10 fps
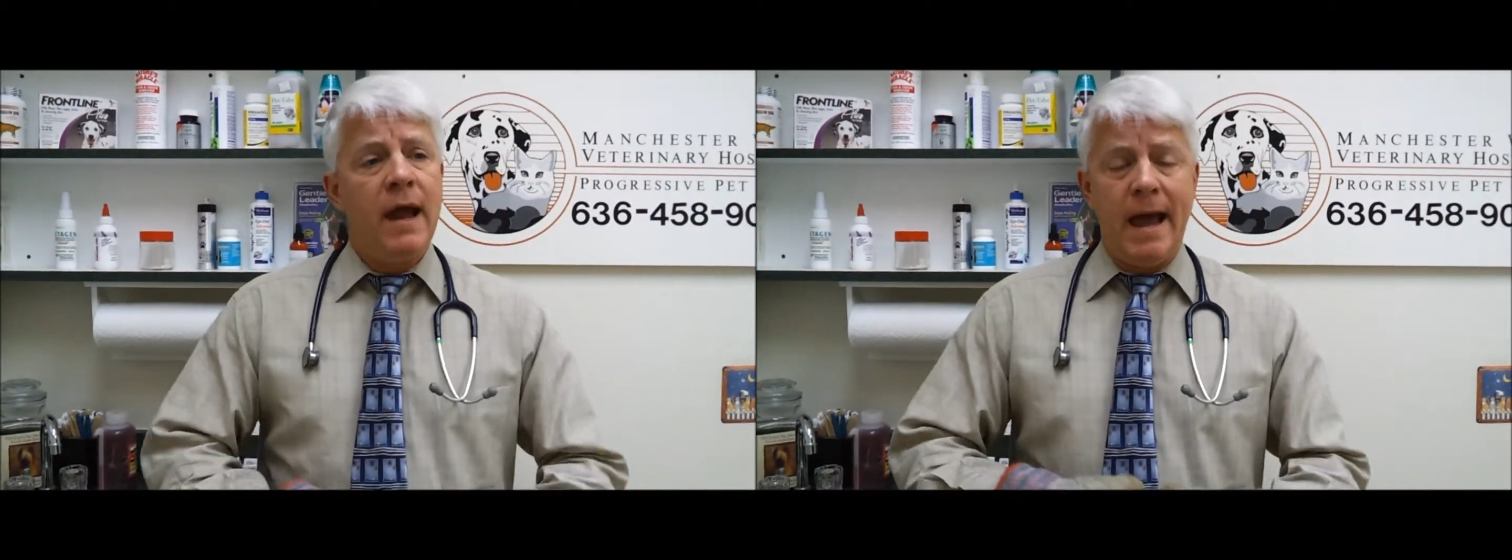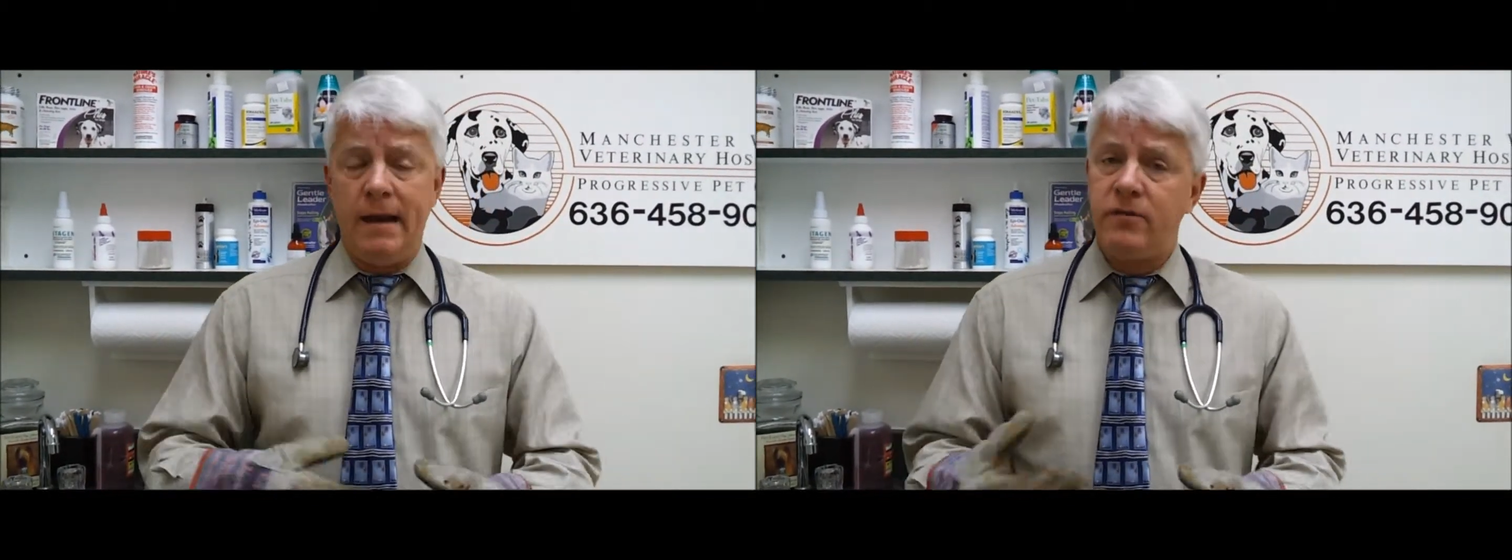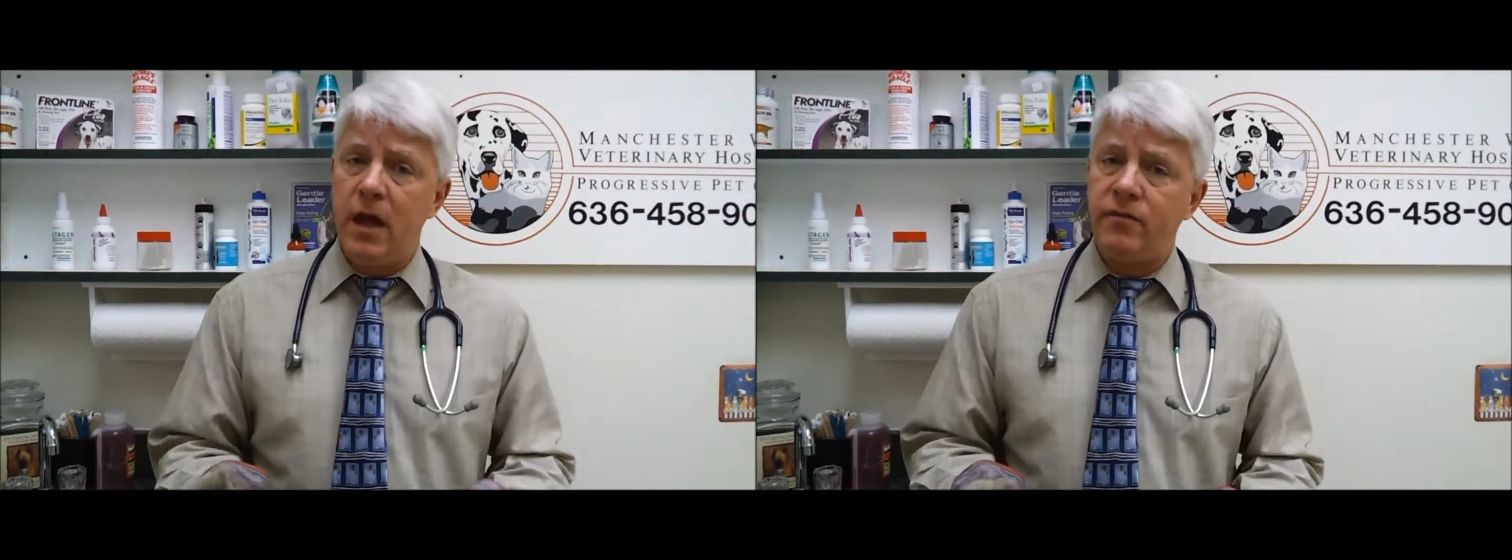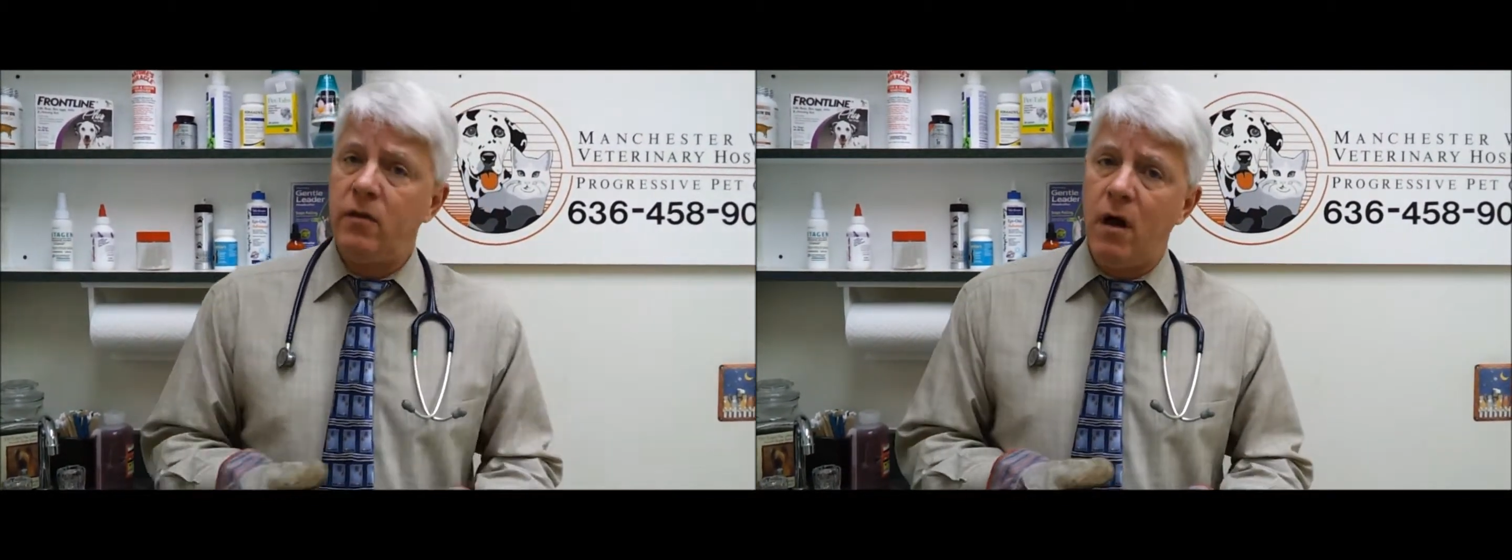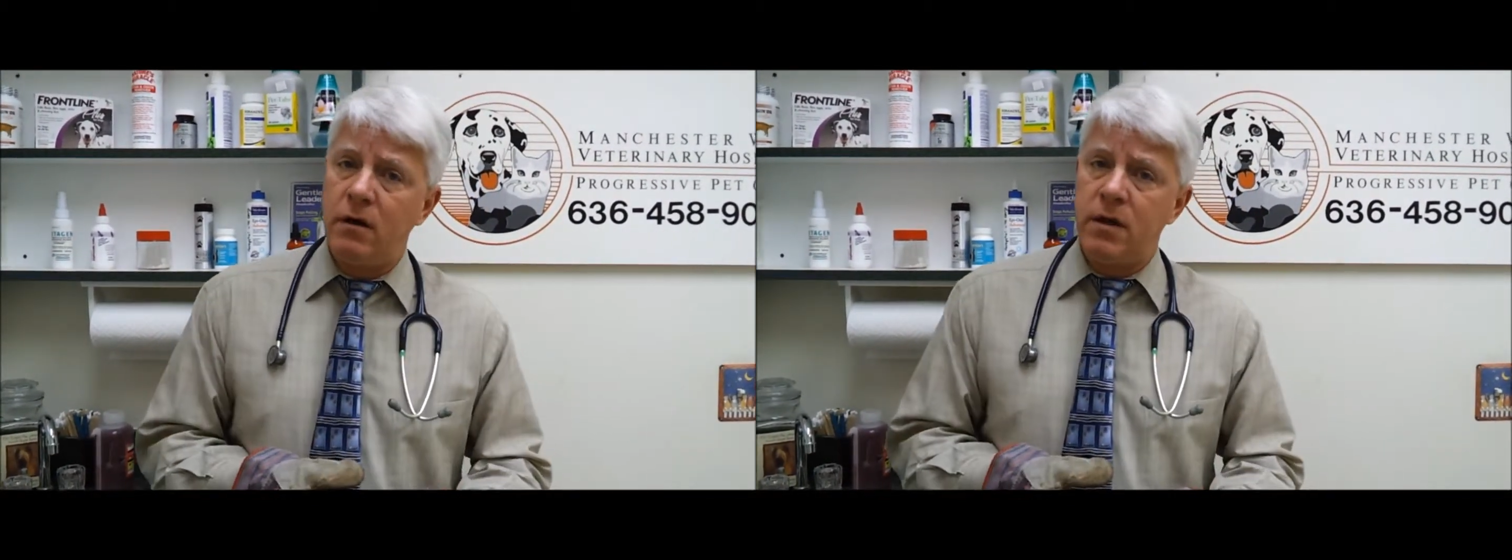and it takes
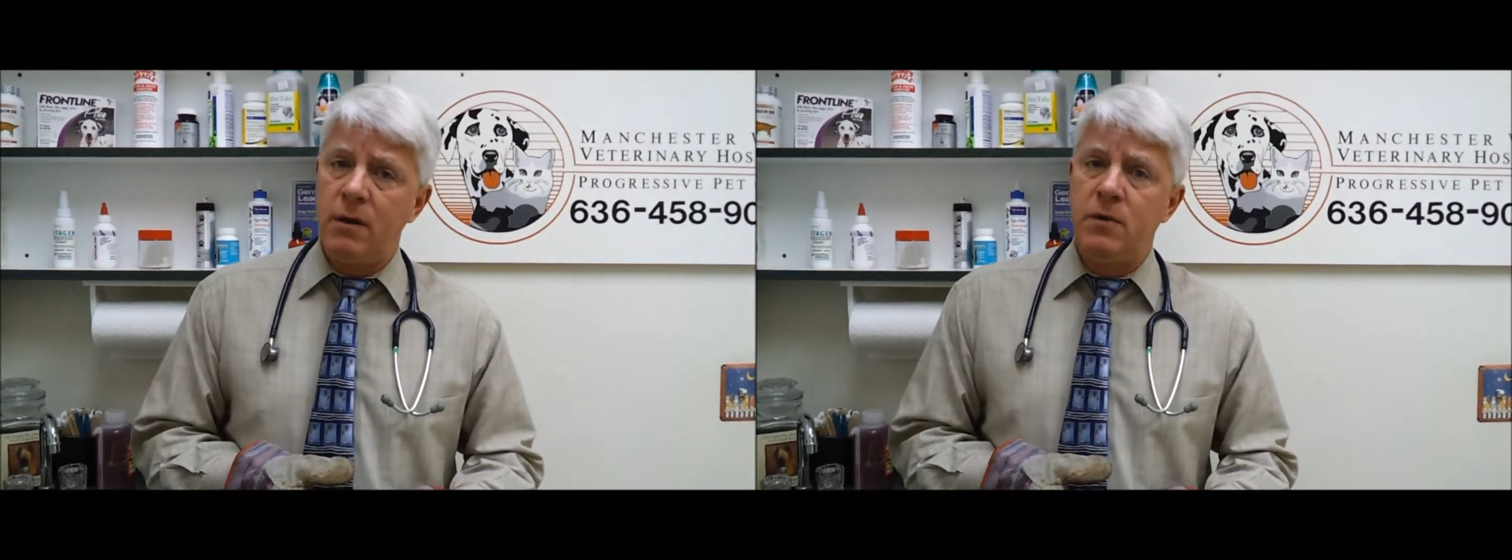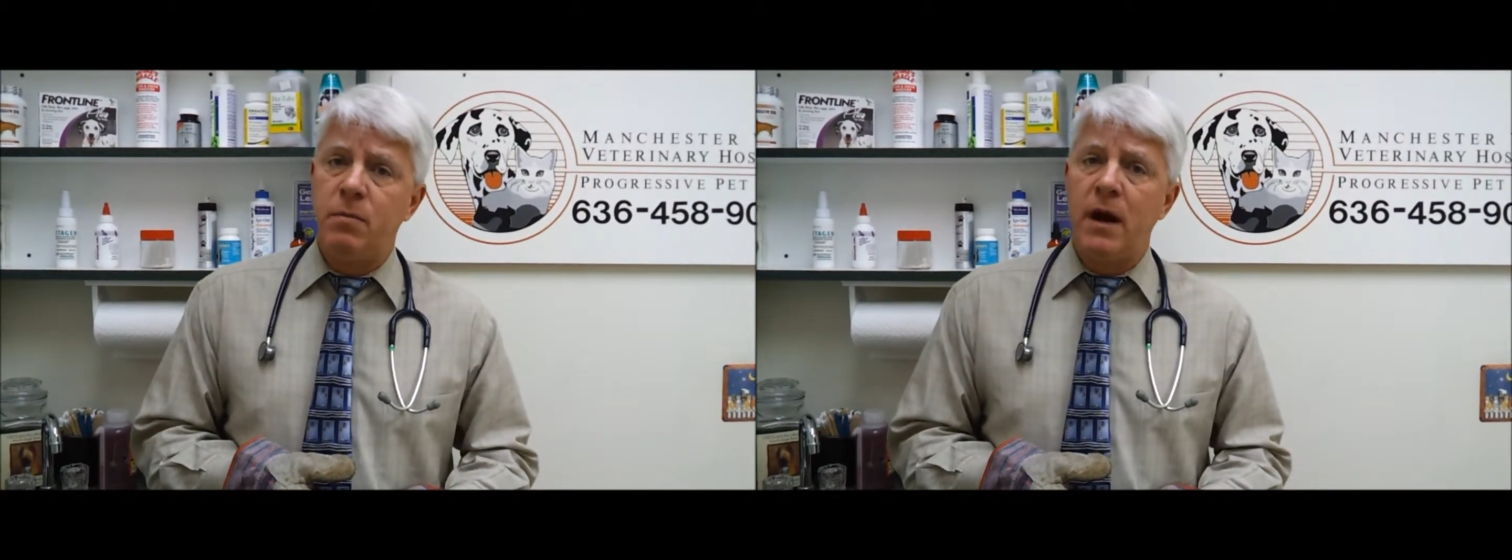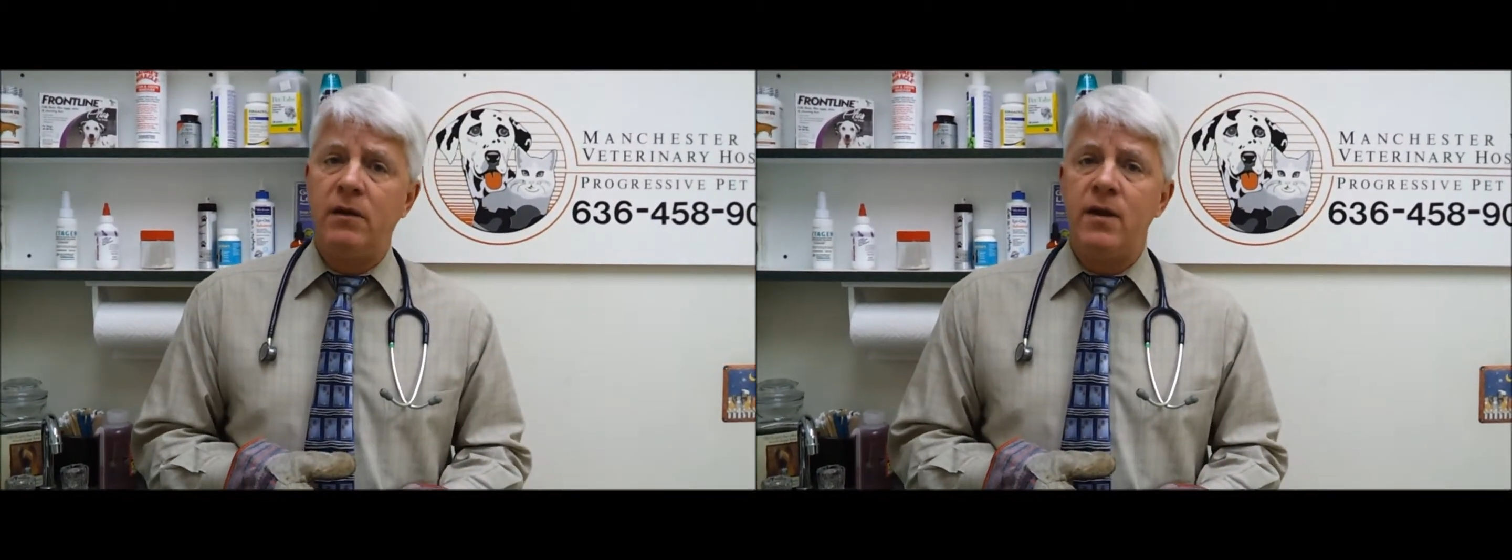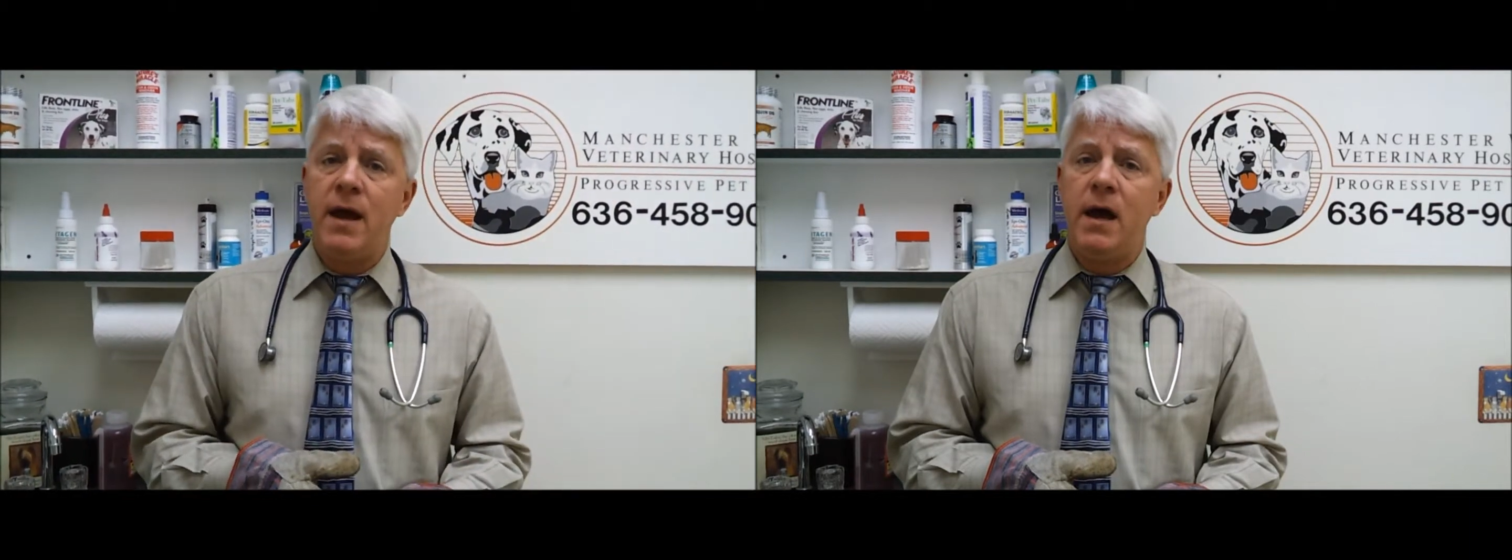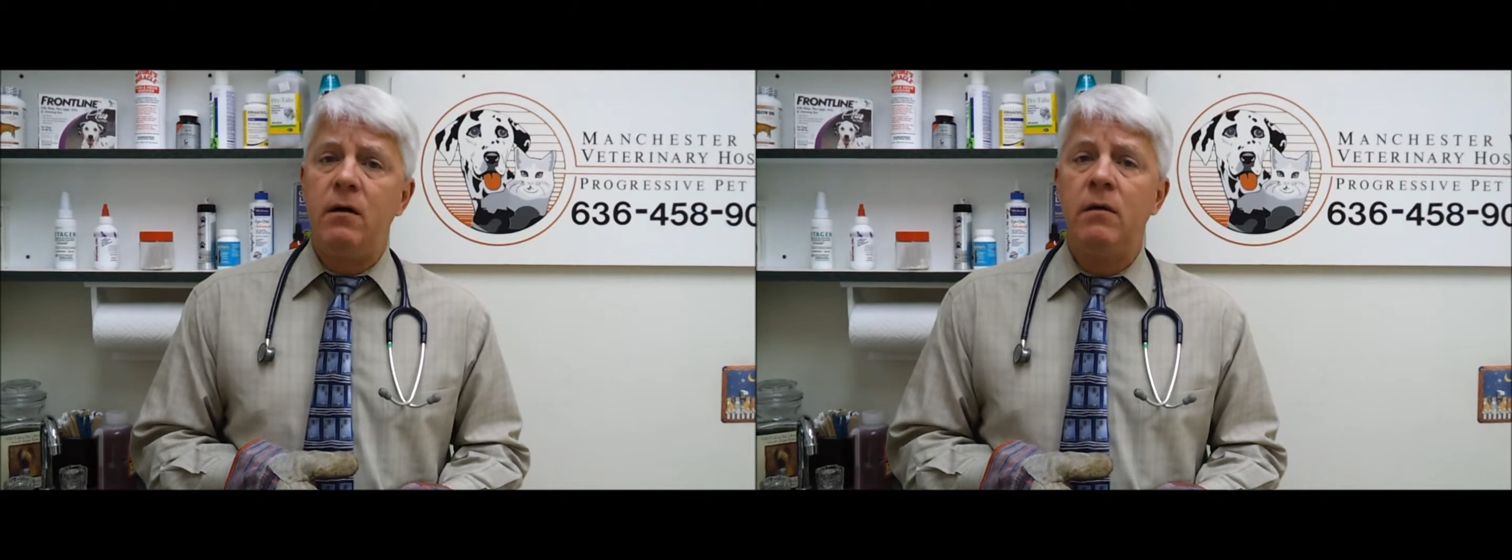a long time to break
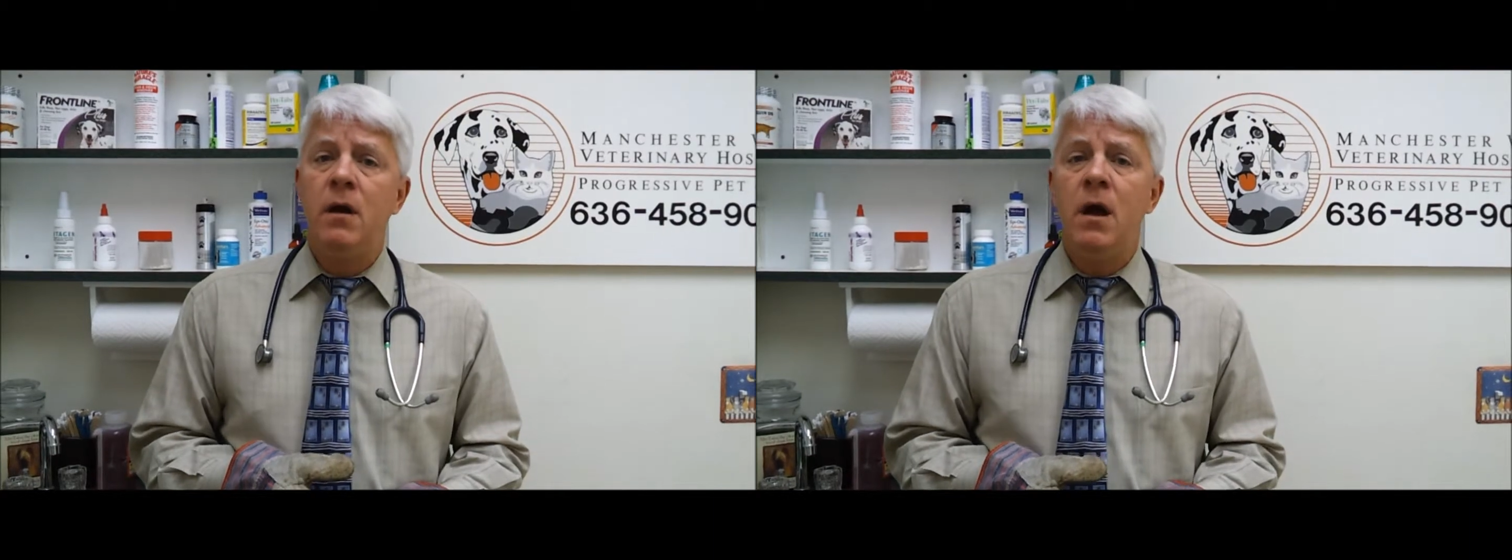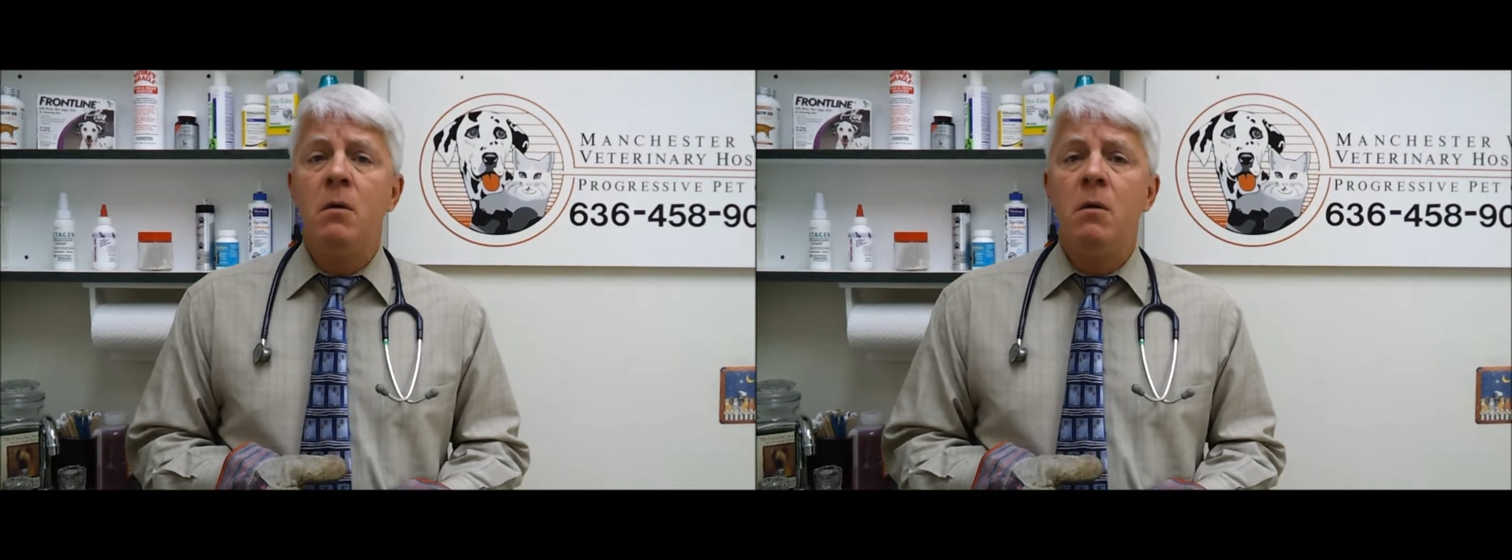down.